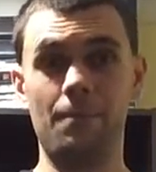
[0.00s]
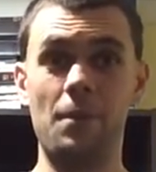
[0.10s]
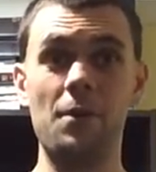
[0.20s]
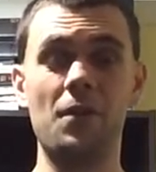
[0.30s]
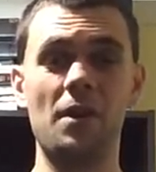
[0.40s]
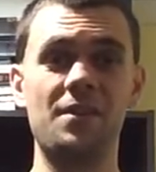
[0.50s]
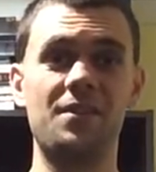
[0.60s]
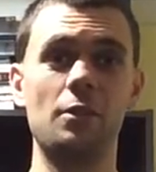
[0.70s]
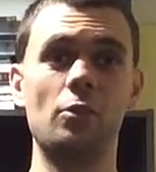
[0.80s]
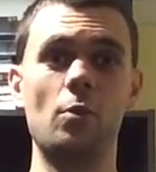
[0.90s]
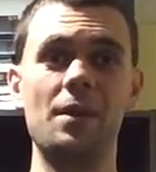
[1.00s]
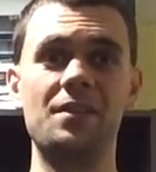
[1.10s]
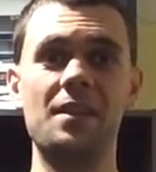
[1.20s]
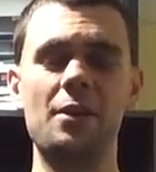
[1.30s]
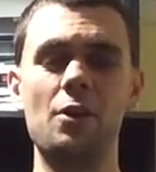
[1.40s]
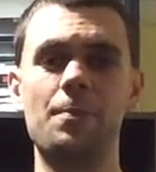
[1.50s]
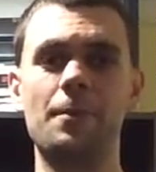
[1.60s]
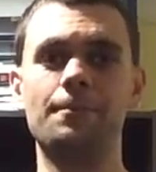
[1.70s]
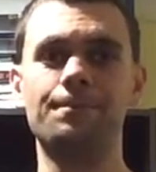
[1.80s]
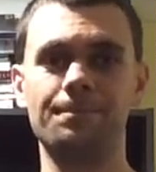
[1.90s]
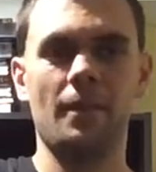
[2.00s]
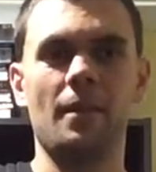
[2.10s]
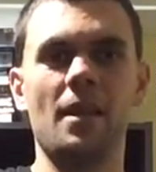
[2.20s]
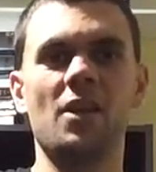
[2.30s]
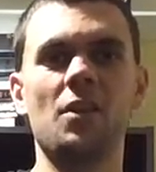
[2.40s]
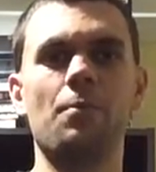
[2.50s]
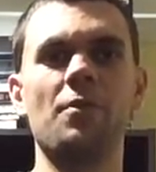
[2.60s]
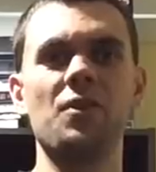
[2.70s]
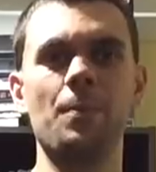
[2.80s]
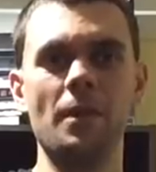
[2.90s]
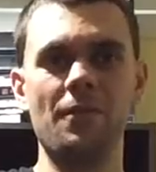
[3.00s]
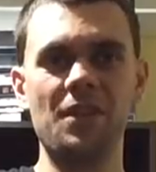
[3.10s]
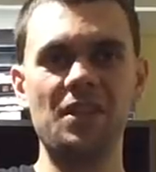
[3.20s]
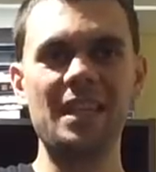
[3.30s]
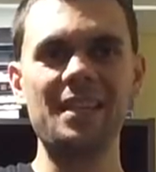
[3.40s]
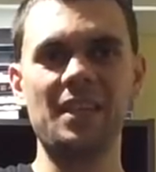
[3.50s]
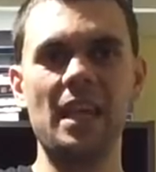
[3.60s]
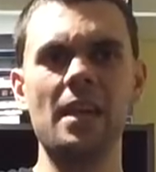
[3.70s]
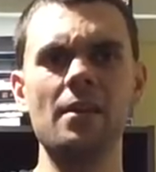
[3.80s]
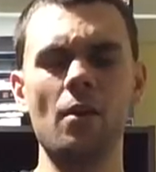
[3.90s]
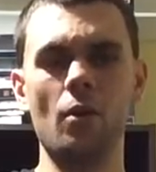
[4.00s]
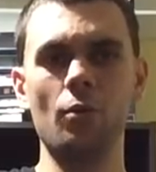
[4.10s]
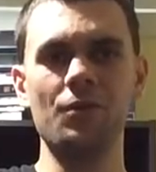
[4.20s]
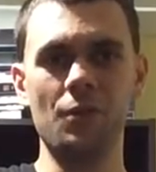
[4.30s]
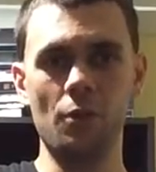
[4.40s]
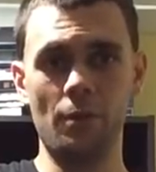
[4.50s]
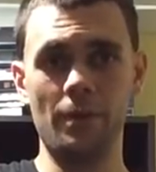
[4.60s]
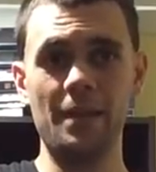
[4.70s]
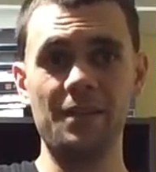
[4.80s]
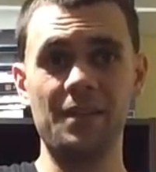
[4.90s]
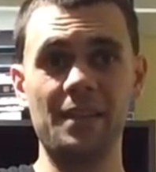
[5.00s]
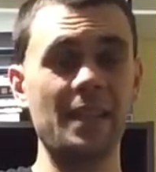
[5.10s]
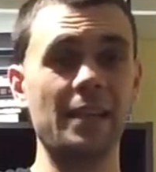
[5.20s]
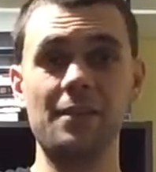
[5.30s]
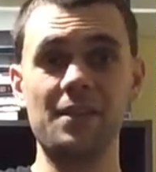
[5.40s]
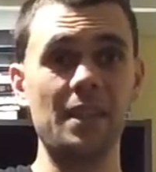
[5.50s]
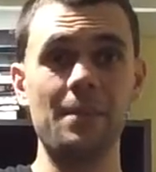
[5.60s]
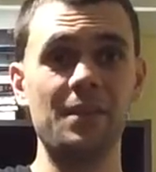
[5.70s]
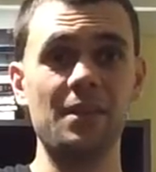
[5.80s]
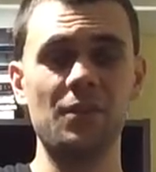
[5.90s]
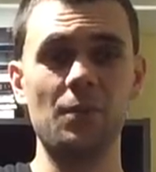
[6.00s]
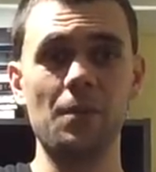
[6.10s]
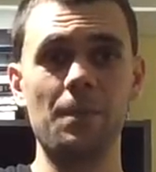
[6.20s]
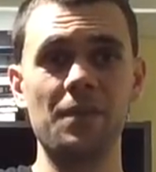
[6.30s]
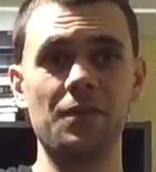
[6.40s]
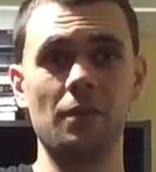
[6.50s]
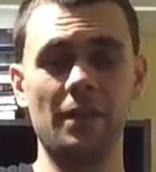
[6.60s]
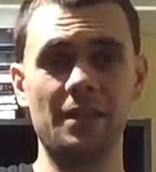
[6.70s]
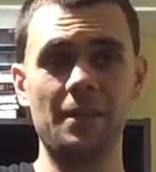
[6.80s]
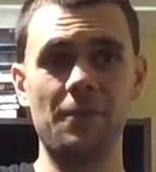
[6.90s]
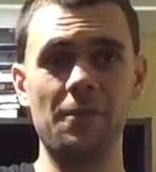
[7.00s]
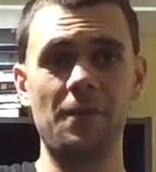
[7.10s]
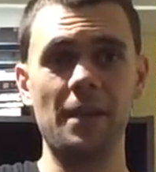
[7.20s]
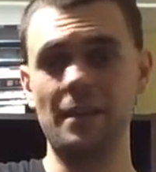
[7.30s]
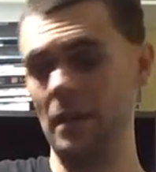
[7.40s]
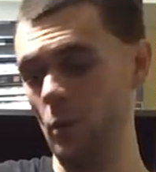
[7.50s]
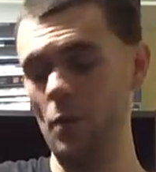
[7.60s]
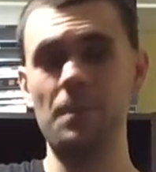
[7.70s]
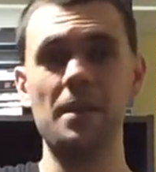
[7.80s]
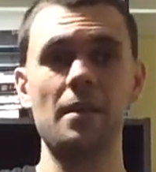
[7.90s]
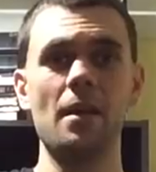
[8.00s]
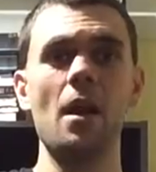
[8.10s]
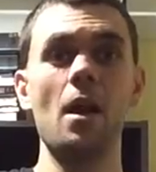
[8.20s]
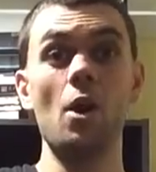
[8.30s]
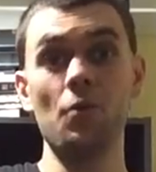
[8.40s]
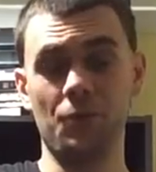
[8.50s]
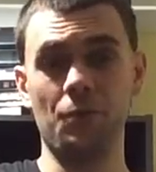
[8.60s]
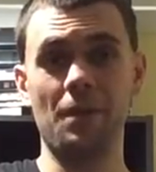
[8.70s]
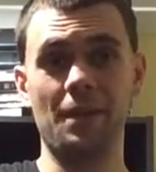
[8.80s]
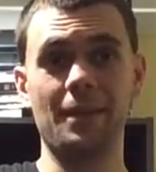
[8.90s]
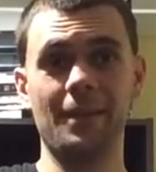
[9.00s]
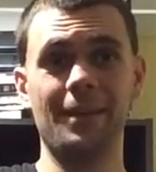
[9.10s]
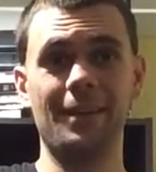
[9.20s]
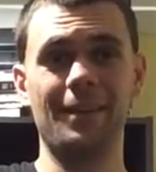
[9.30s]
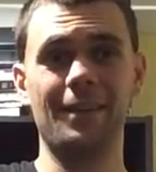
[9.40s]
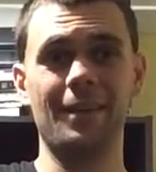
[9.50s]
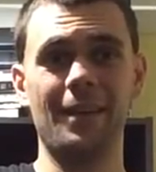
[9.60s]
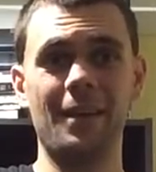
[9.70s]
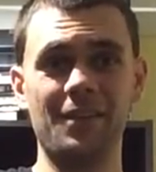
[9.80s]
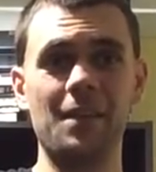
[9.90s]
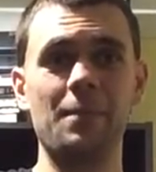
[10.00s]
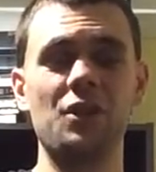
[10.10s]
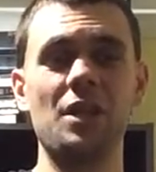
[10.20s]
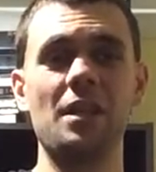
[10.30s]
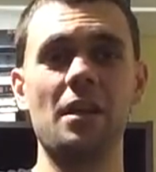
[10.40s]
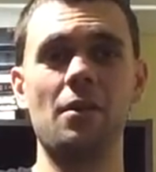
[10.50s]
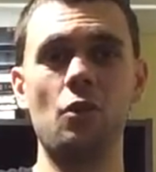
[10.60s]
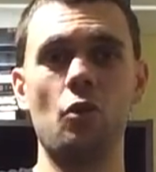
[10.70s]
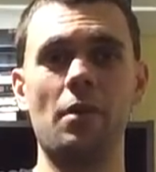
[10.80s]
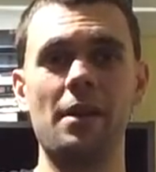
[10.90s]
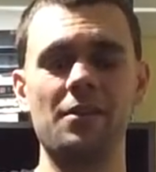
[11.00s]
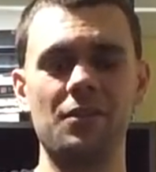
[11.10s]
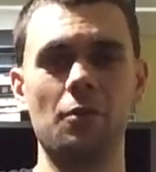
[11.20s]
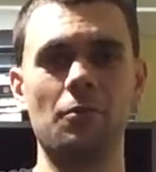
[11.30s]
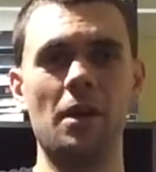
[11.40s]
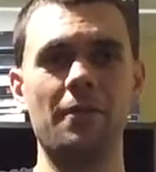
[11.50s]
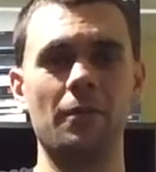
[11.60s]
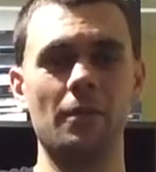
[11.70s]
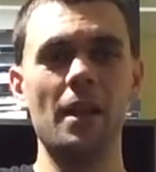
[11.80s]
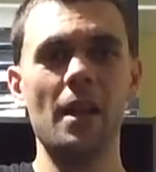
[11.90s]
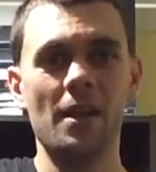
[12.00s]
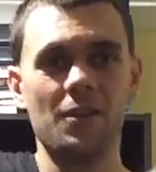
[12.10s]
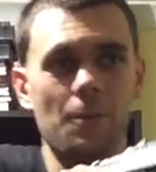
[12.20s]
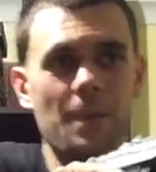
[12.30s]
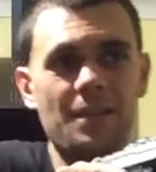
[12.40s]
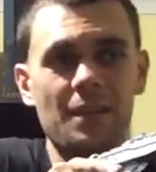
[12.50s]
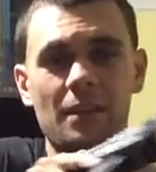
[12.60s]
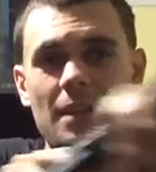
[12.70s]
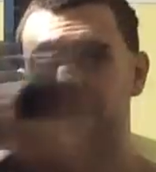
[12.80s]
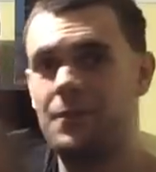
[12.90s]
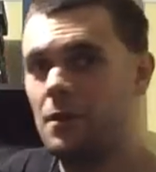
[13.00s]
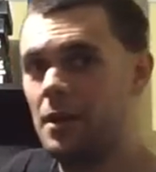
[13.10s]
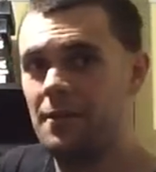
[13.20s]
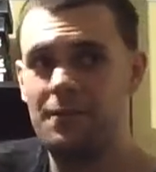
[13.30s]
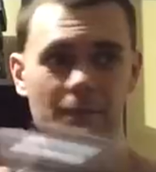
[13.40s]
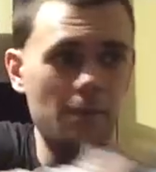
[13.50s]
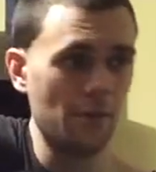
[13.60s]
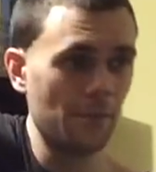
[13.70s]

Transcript: both eyes still always stay open. The principle of the Z scan also is exactly the same as it is with a pistol, except for the fact that I won't be holstering a submachine gun or an assault rifle. So basically, after I've